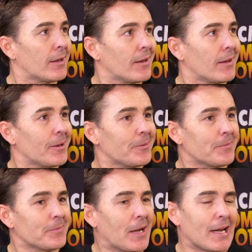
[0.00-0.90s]
Uh,
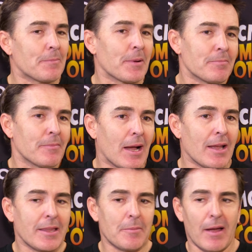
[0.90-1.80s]
I, but
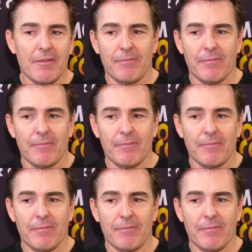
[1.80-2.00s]
I think my,